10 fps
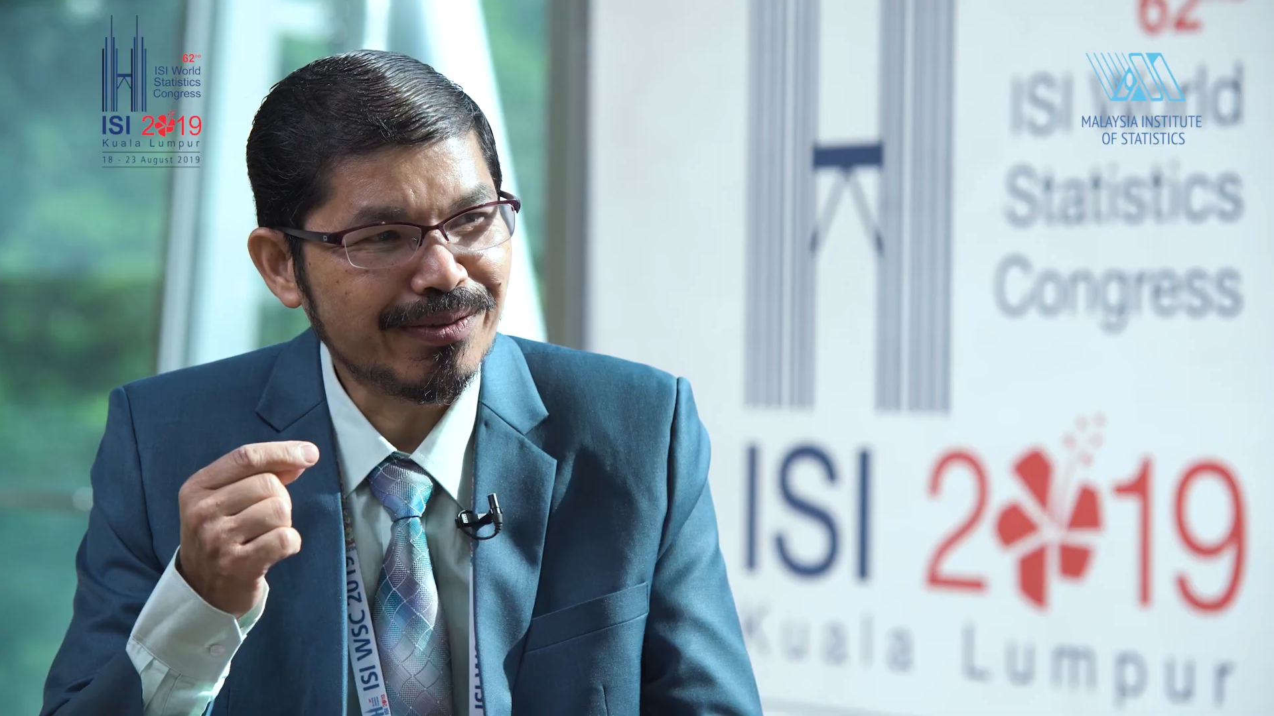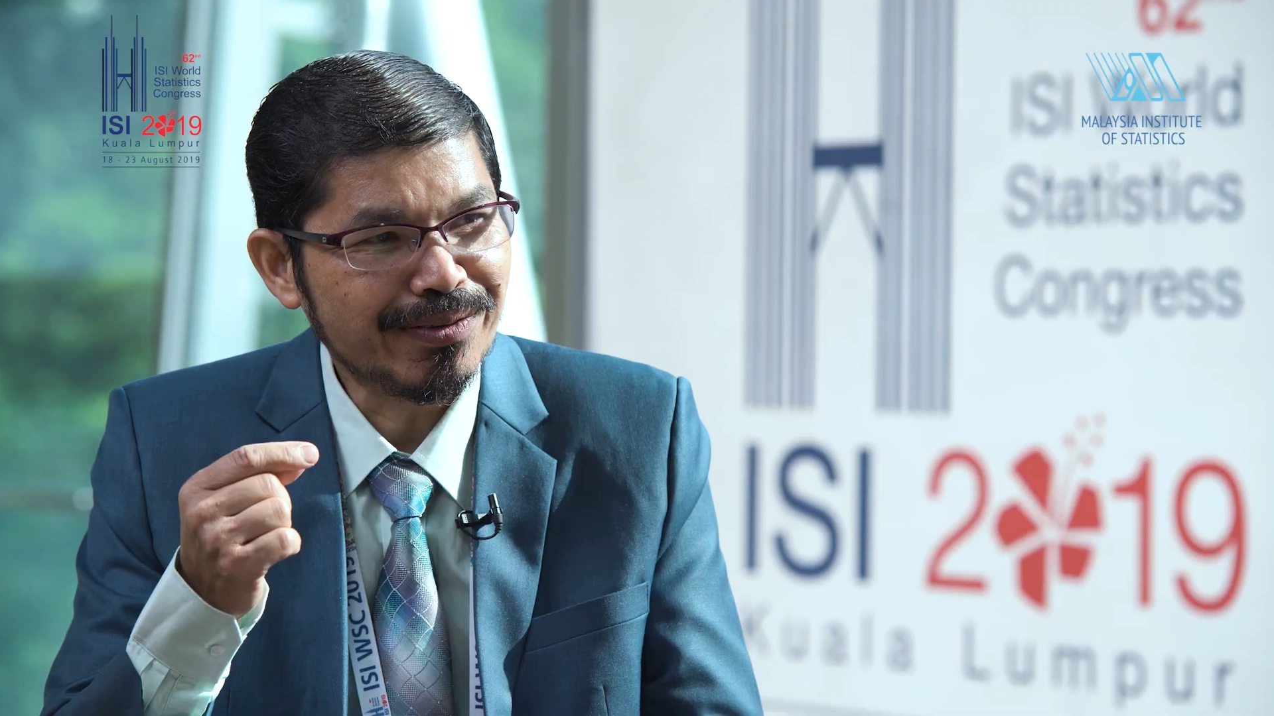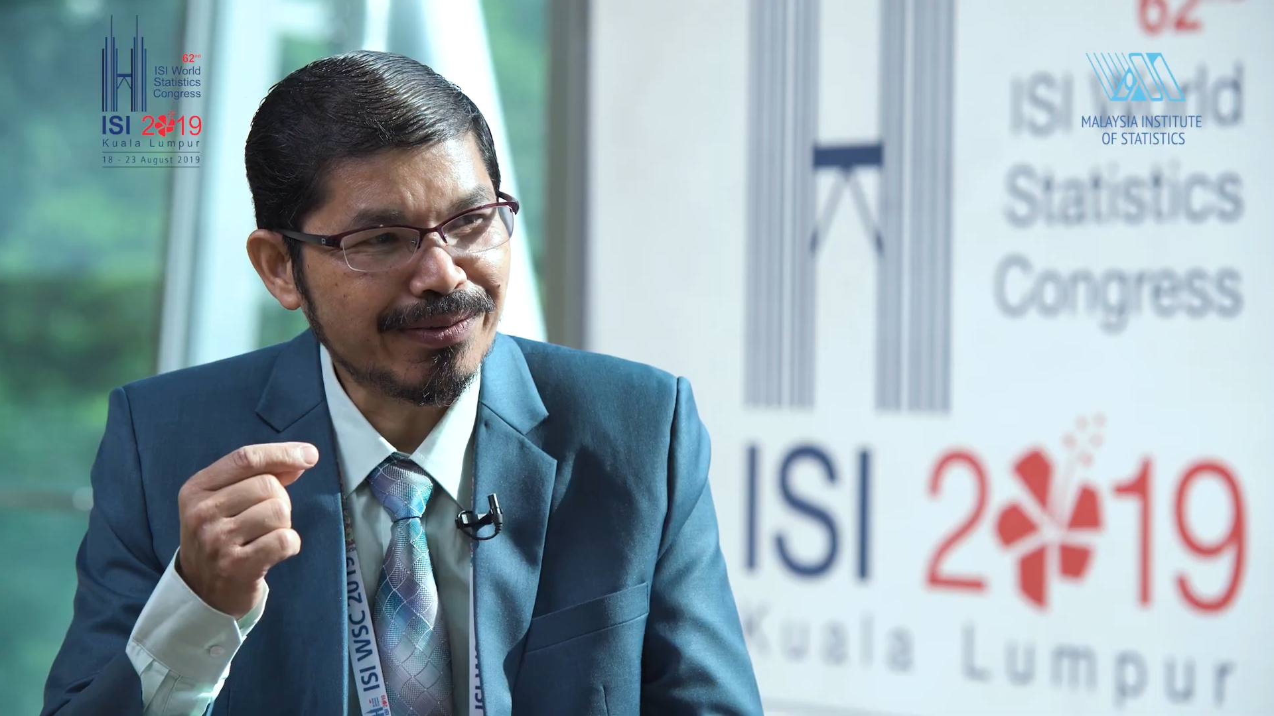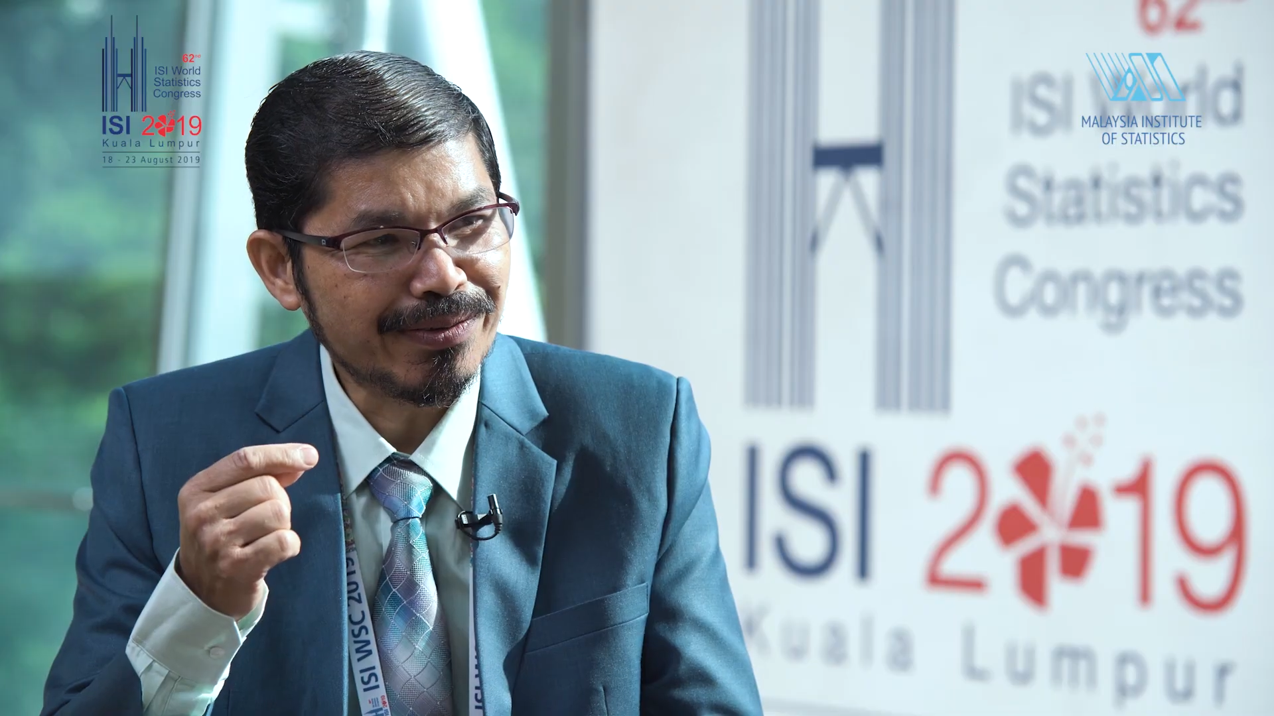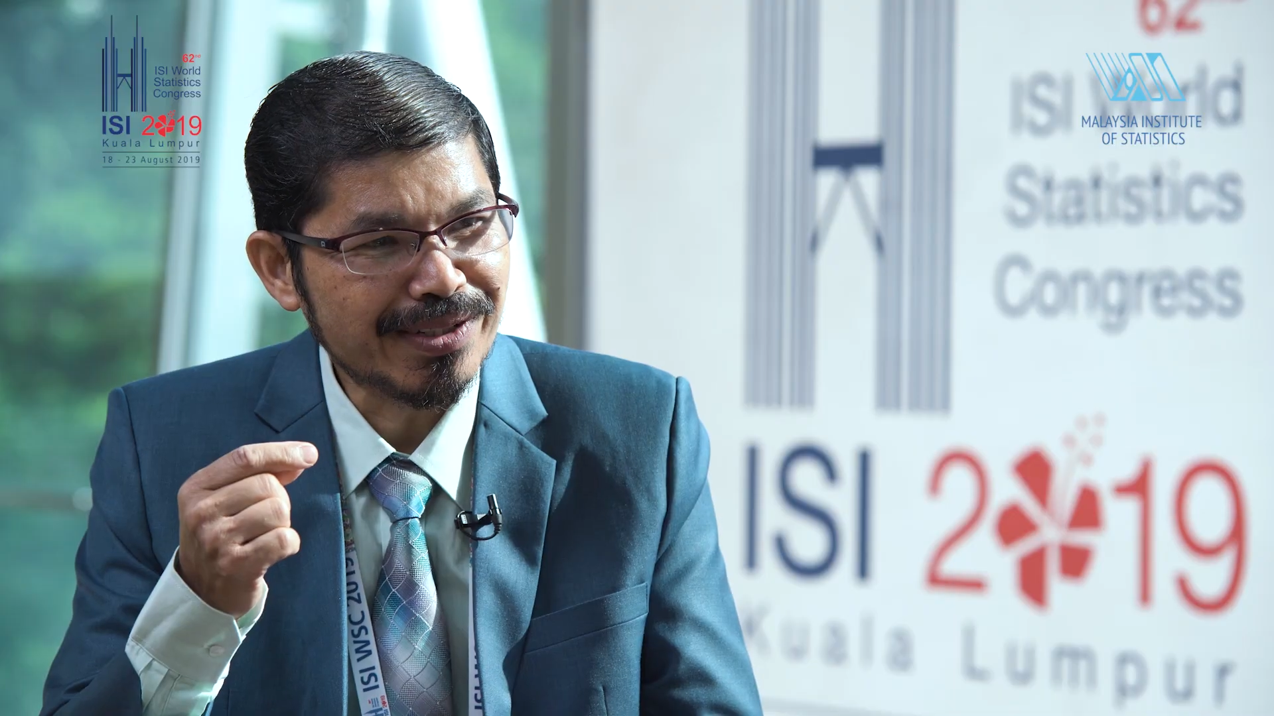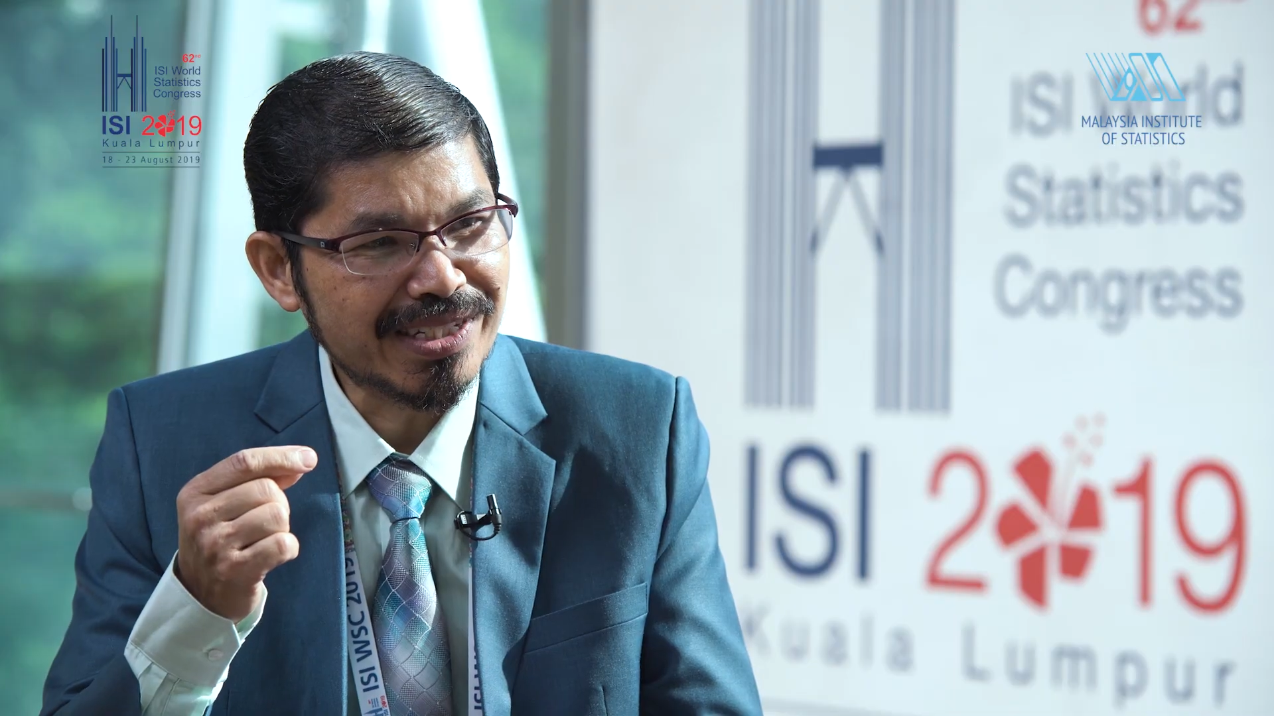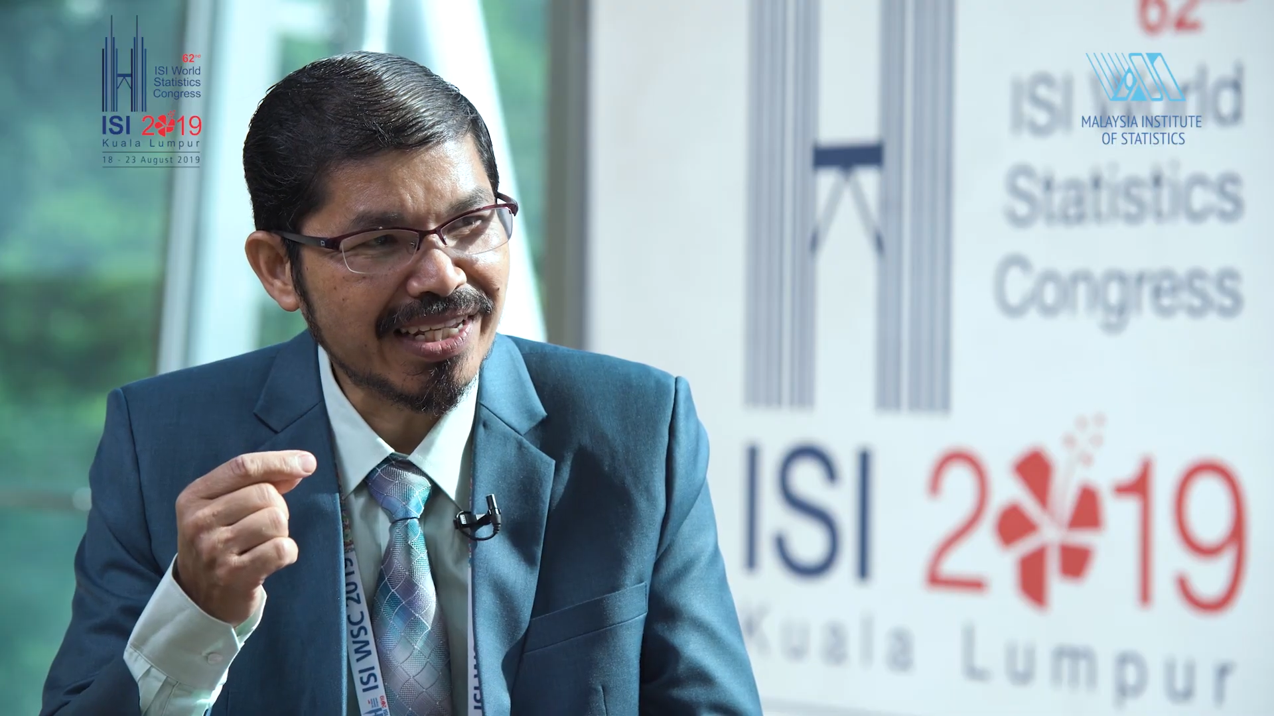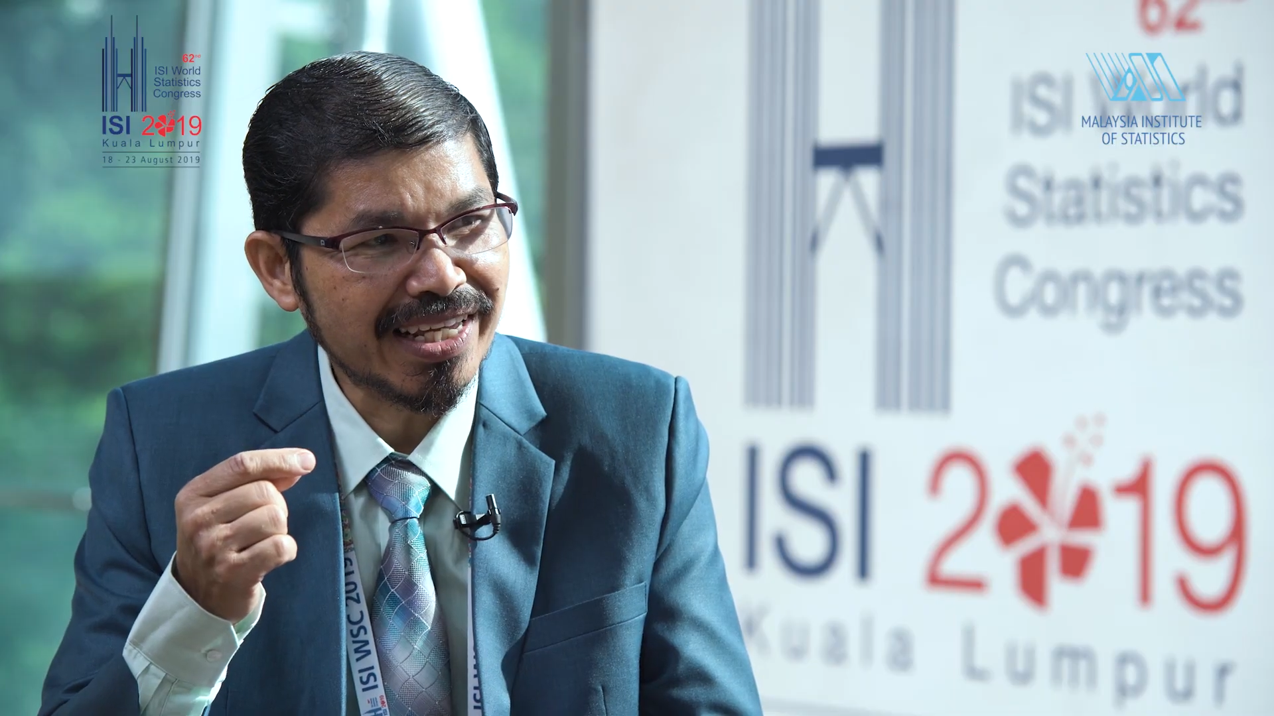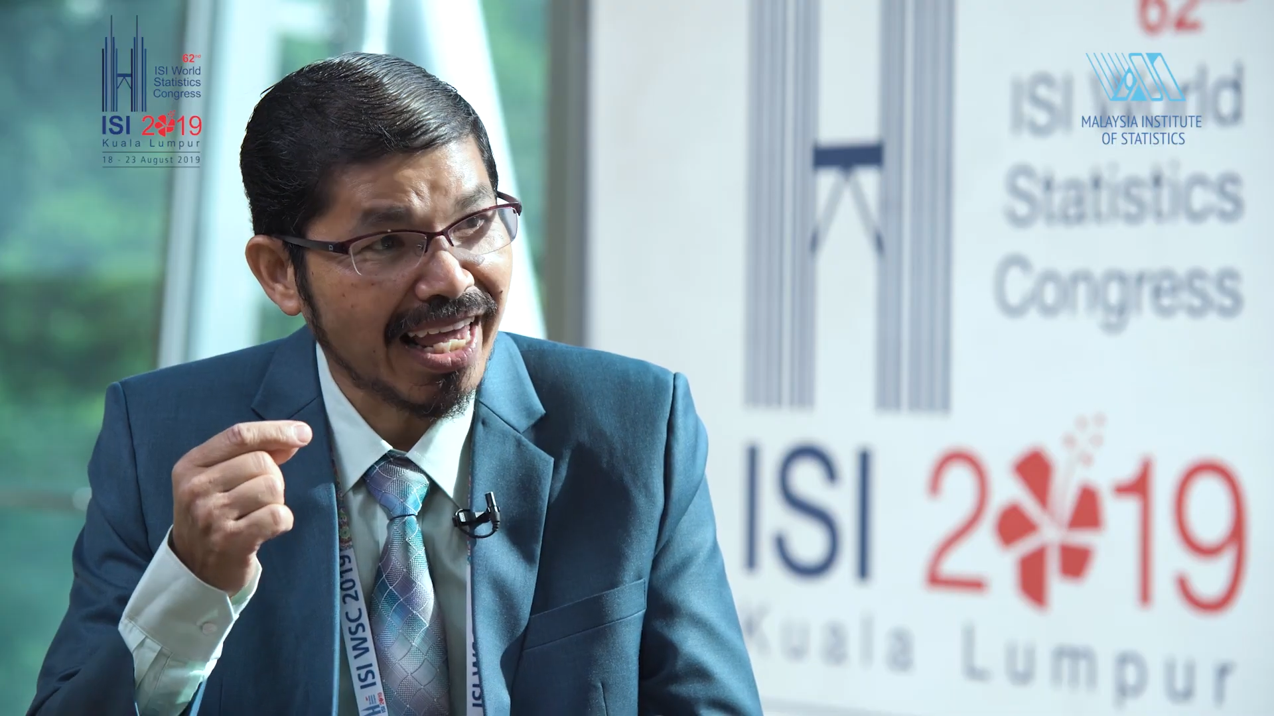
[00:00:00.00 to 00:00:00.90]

to stay